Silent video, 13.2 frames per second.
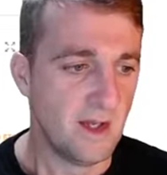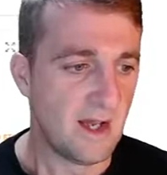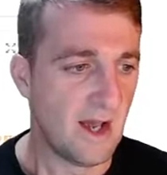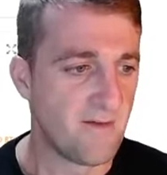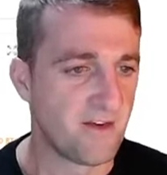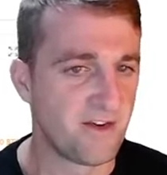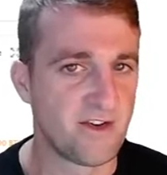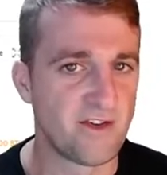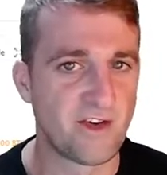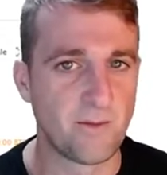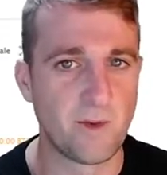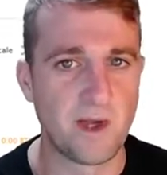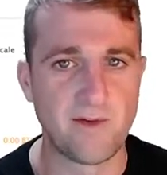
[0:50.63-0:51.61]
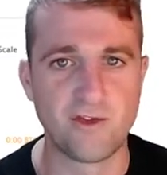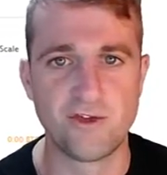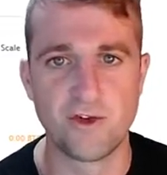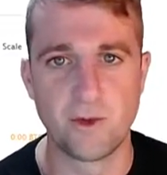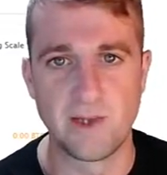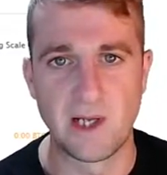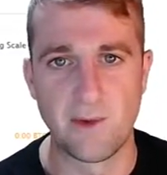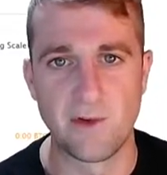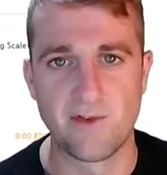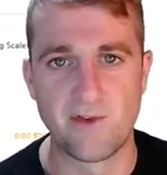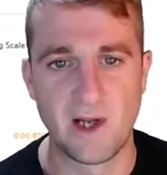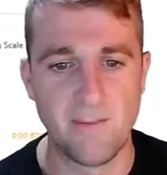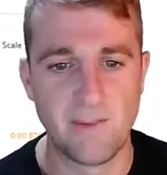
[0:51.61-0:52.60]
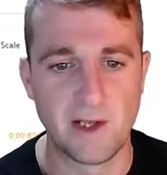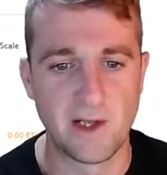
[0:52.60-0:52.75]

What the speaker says: ever since then, we have dropped down a fair bit,